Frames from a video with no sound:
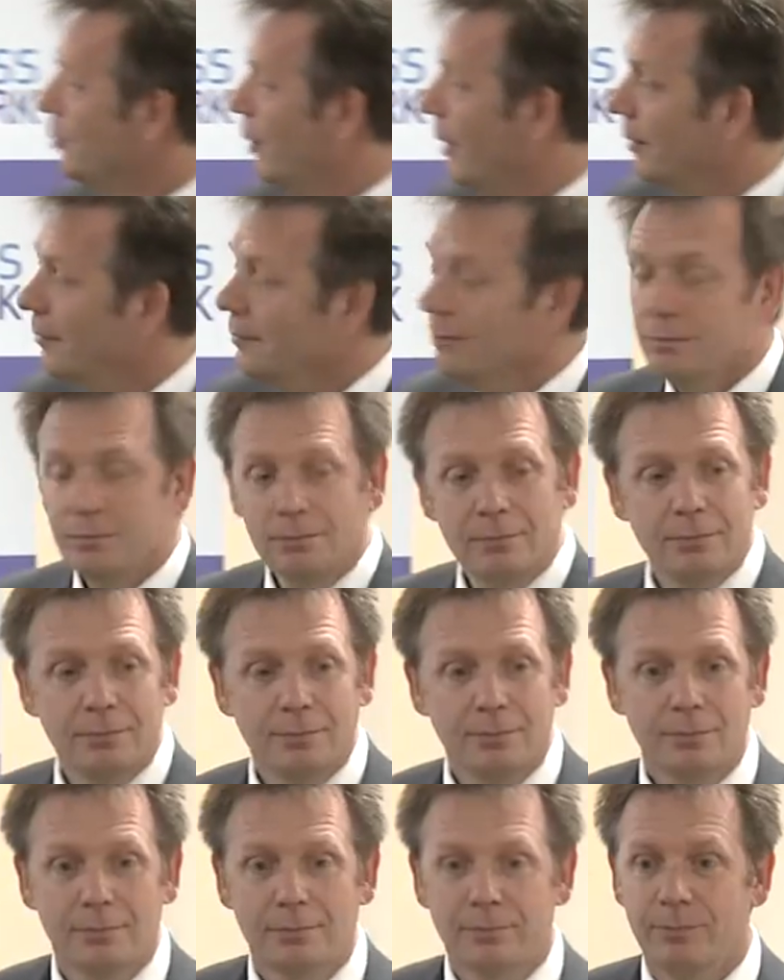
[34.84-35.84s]
one,
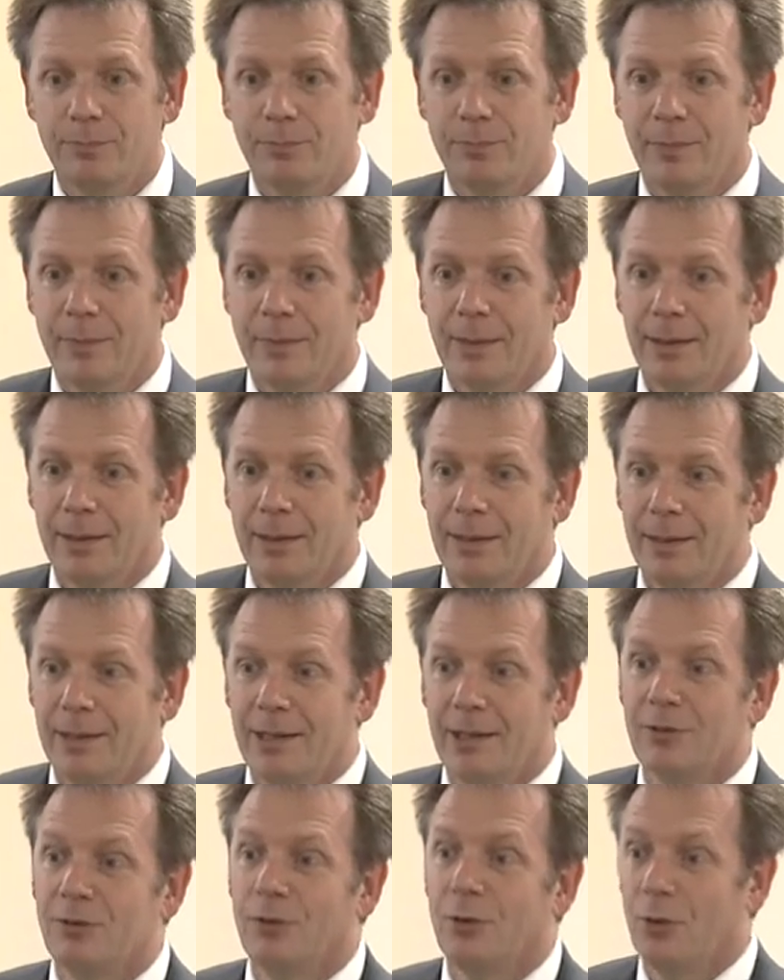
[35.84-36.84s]

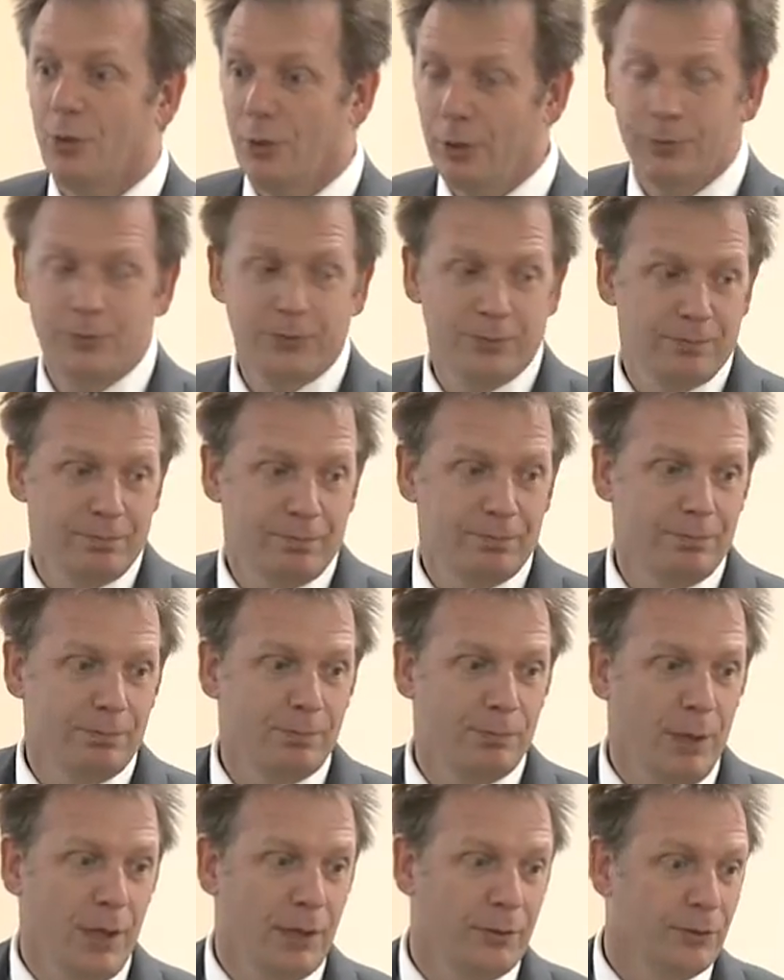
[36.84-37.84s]
there's a lot of
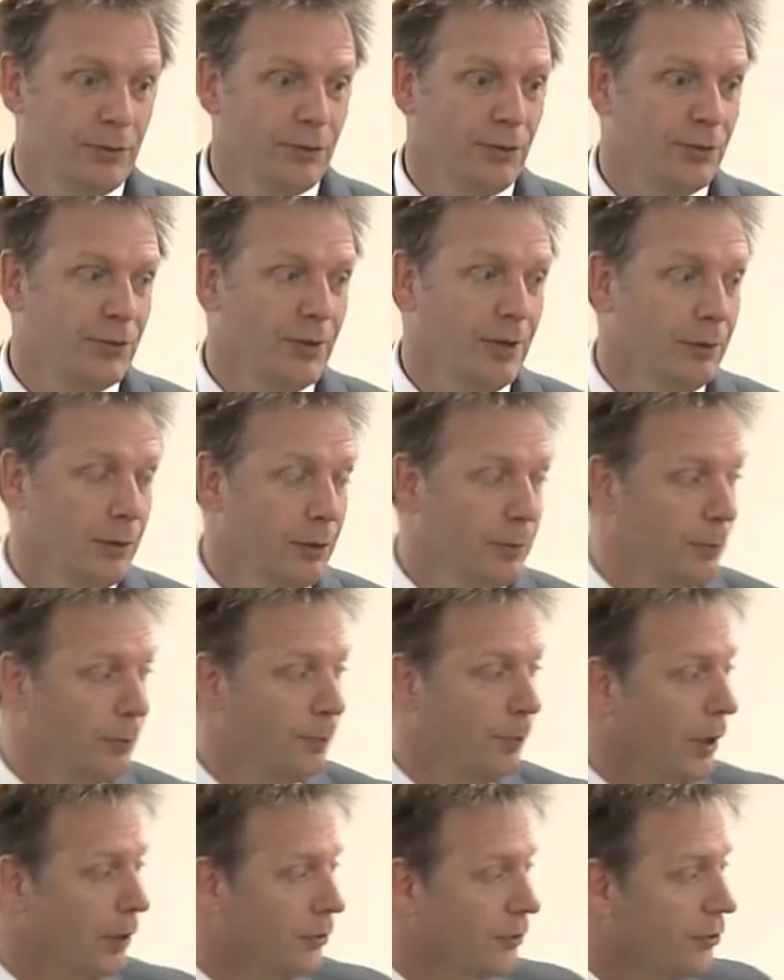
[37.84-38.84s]
part of
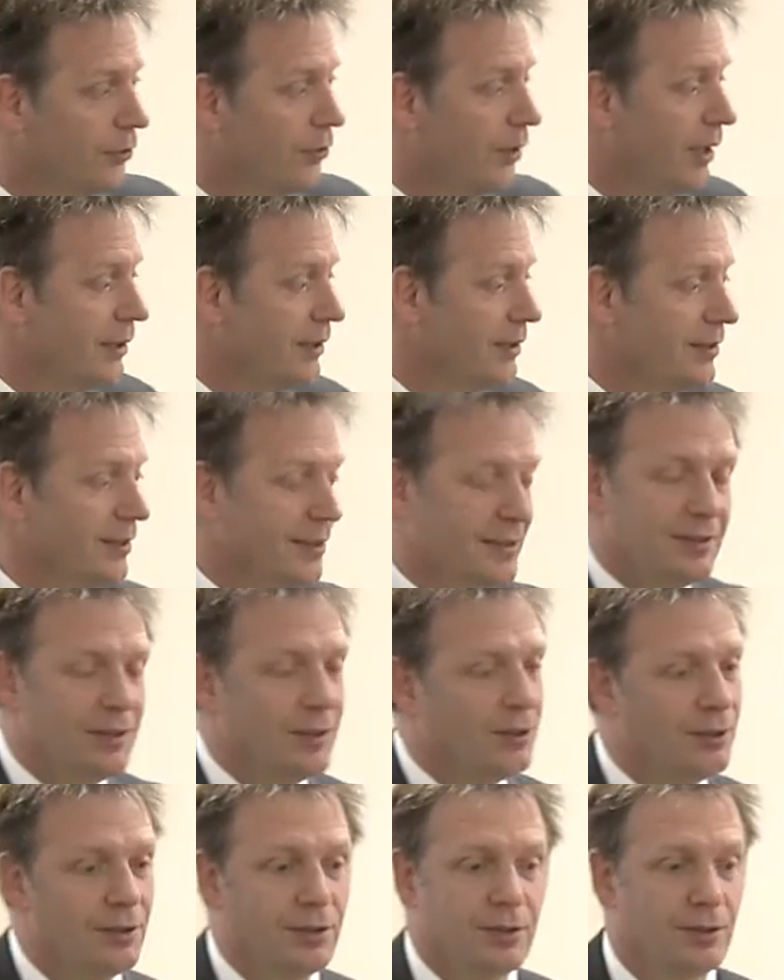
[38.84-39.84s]
society says,
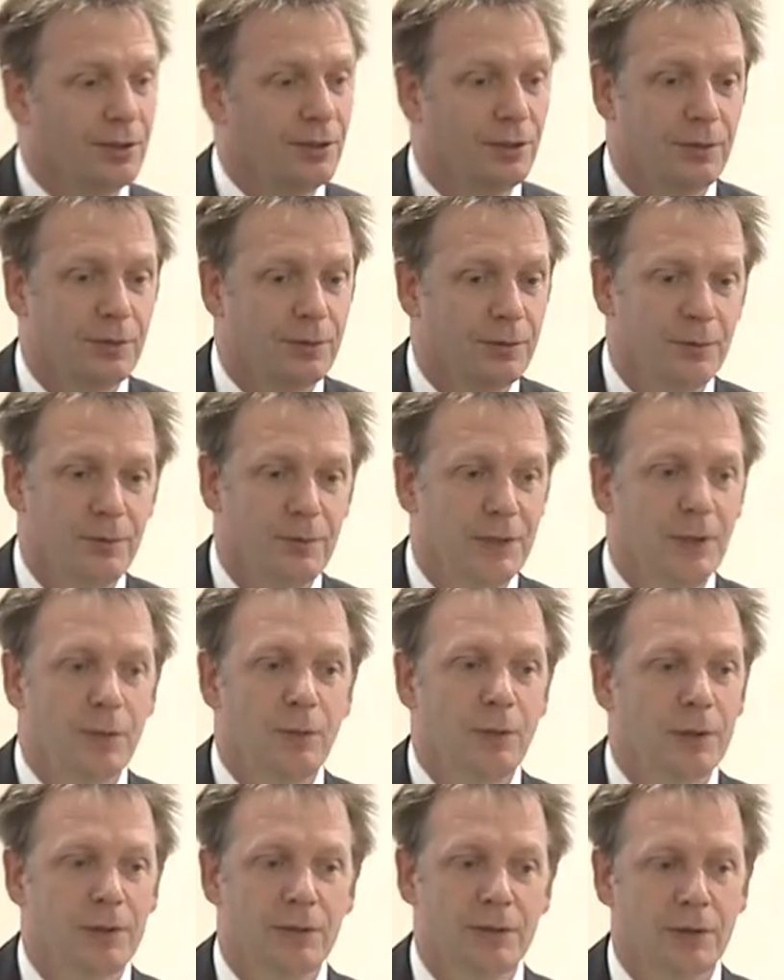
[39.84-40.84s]
no, we
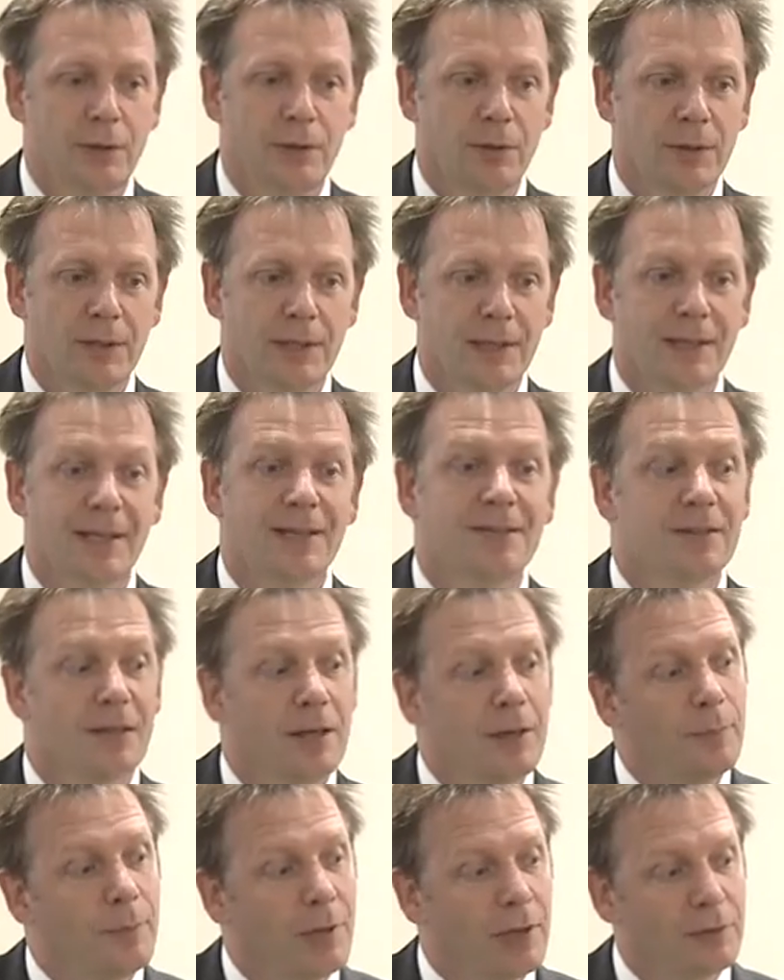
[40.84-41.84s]
don't want cloning. And there's
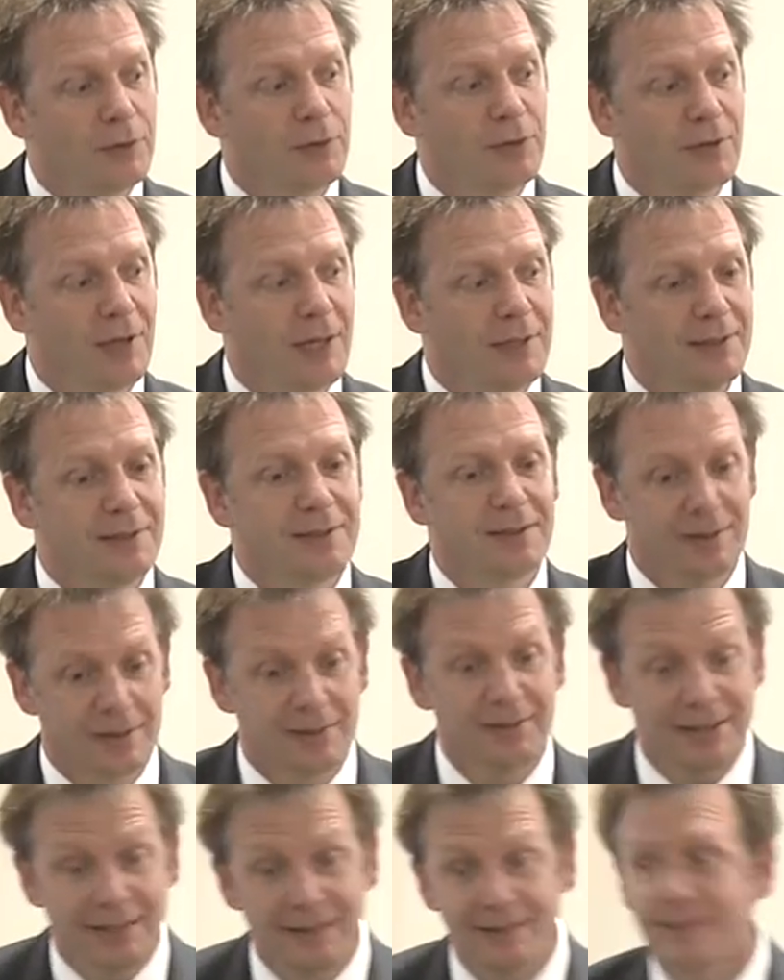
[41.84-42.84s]
another part of society that says,
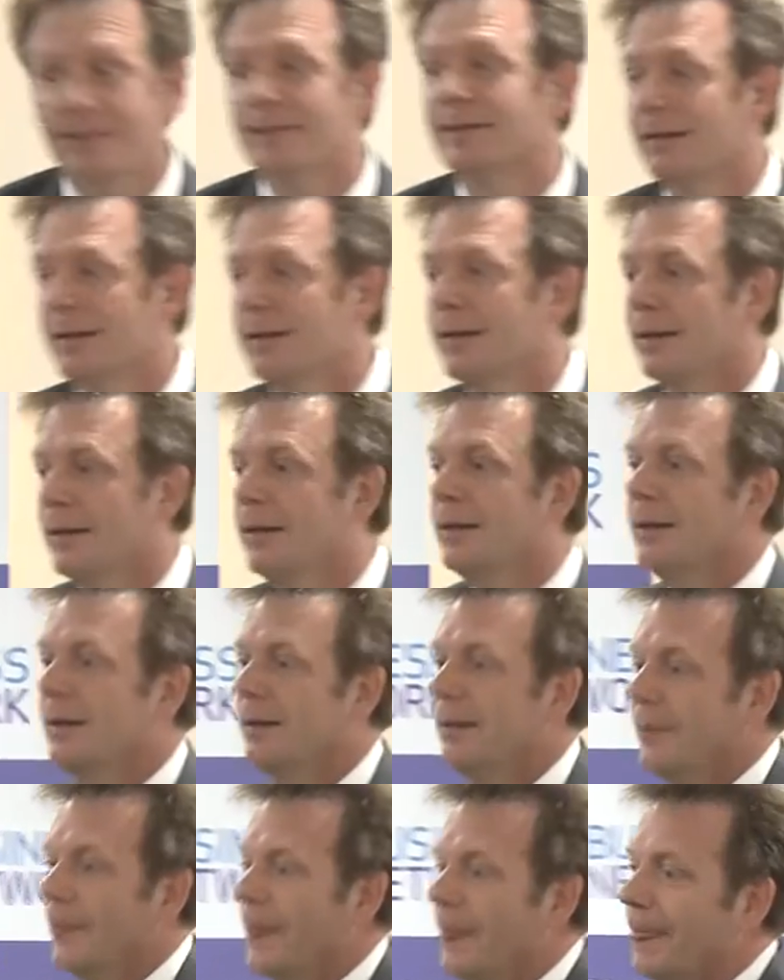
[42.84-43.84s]
yes,
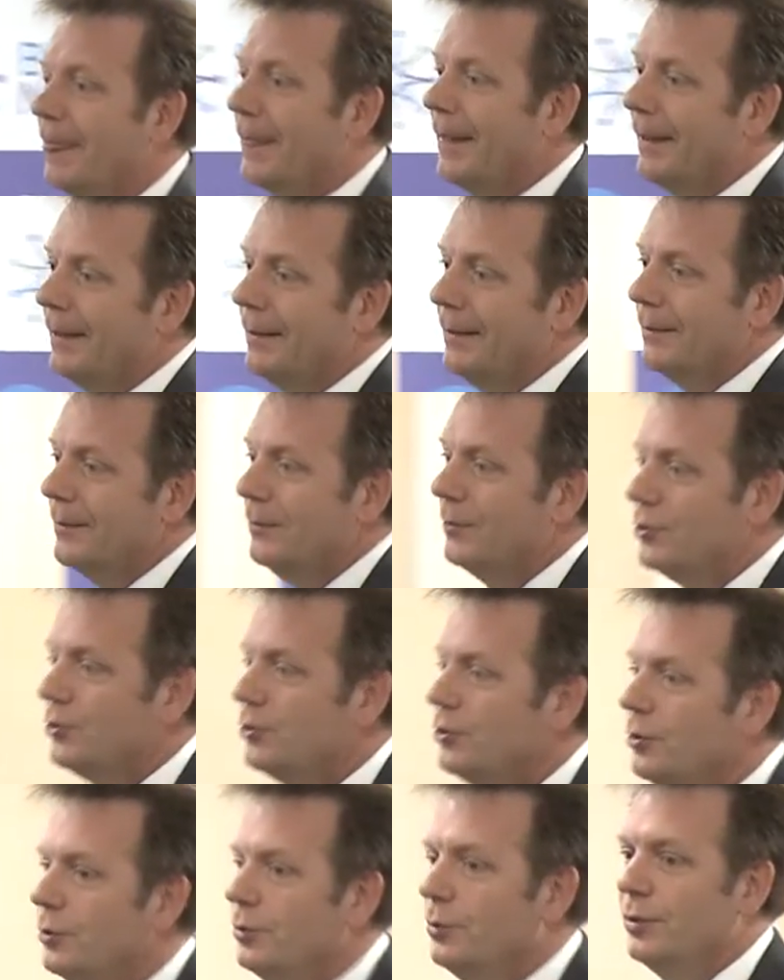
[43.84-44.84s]
we
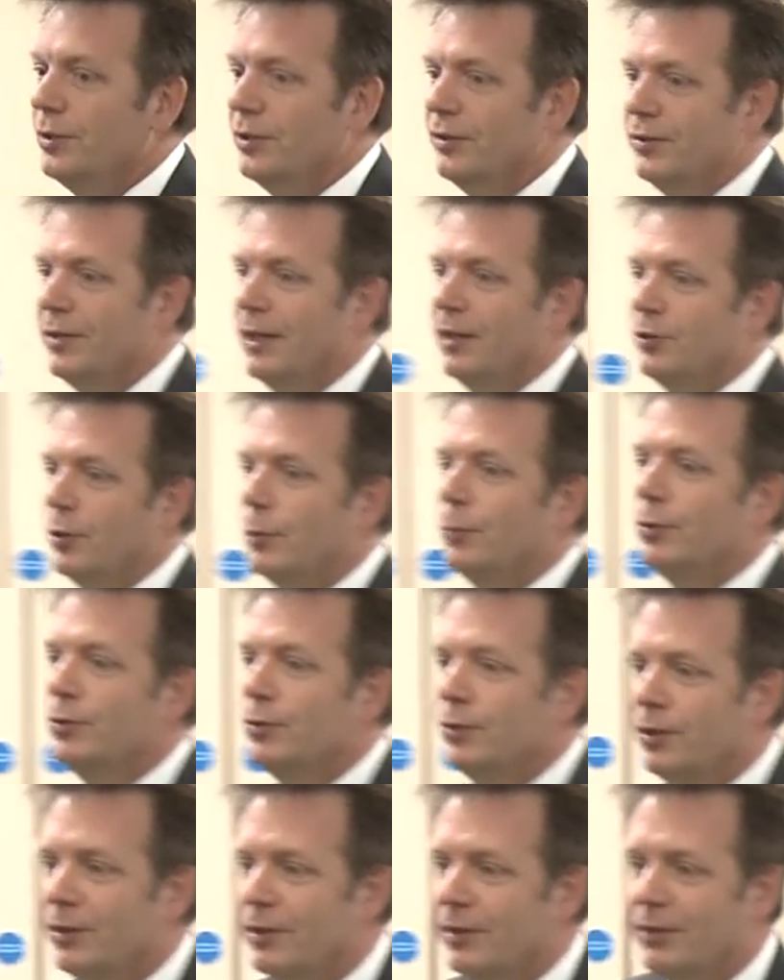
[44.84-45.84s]
should do this. There's
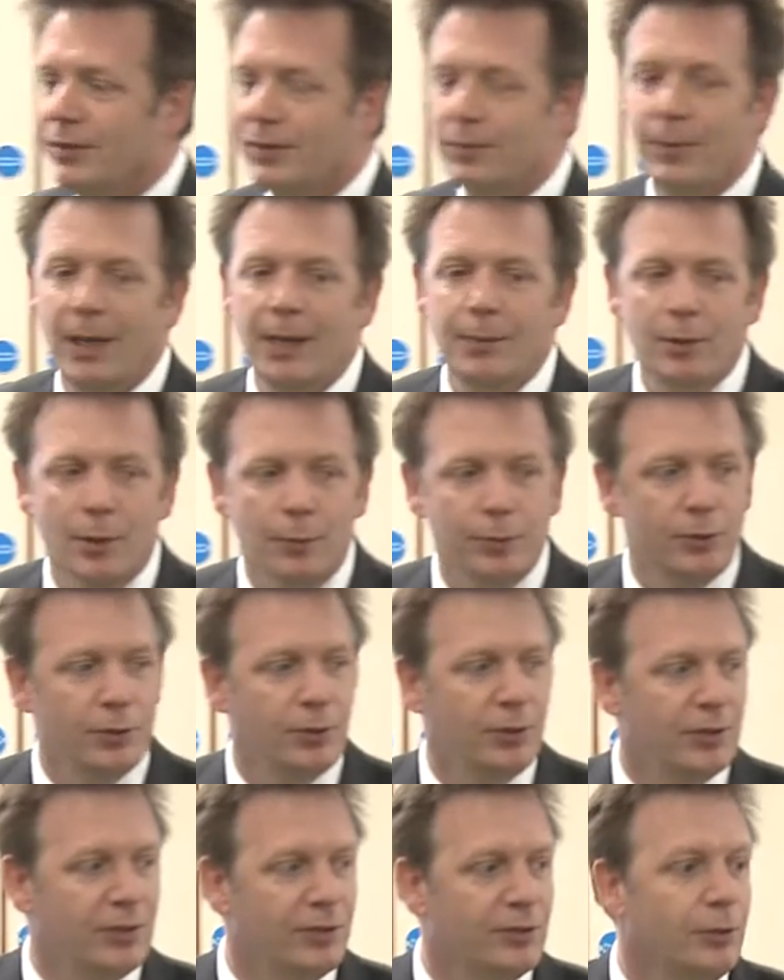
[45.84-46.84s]
opportunities, there's maybe
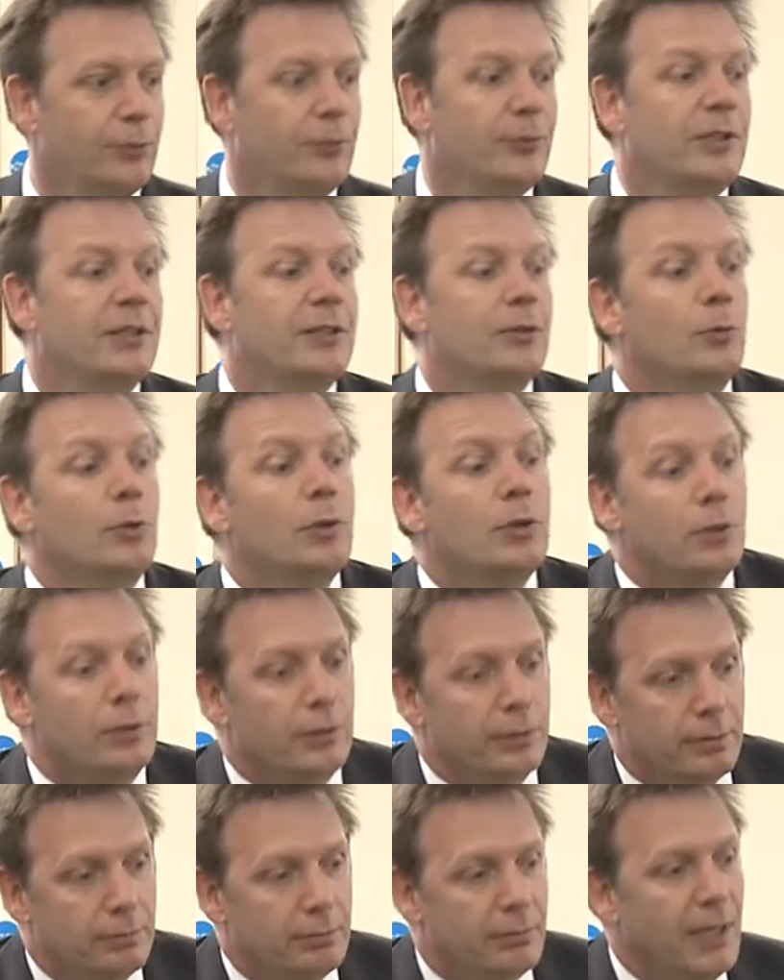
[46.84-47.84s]
opportunities to feed the
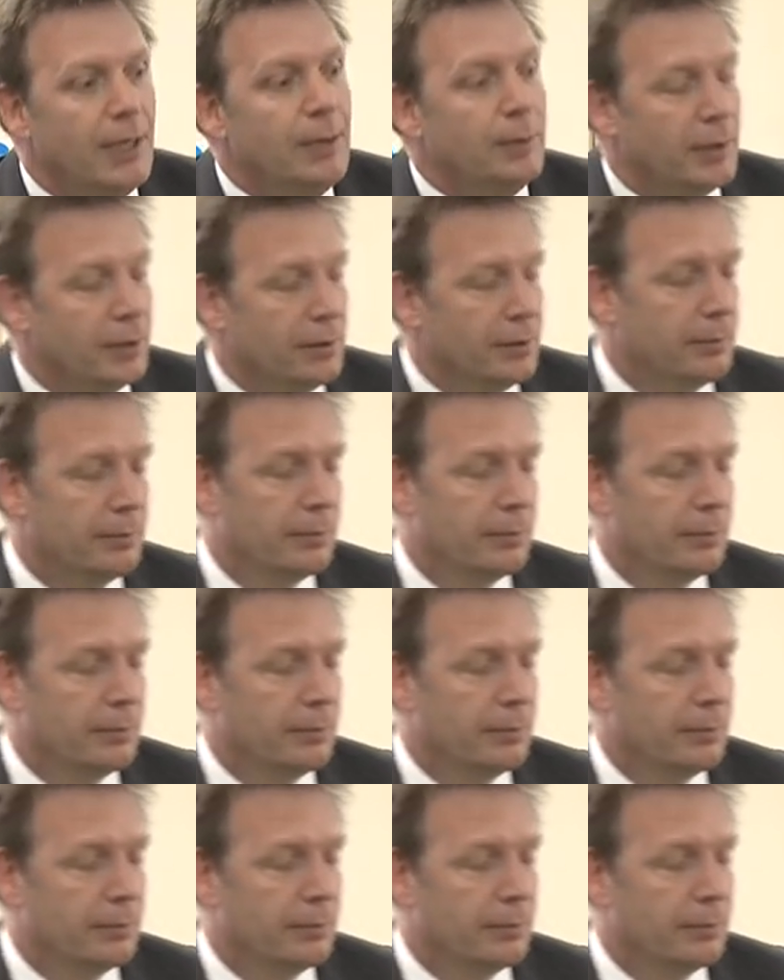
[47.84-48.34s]
world, name it.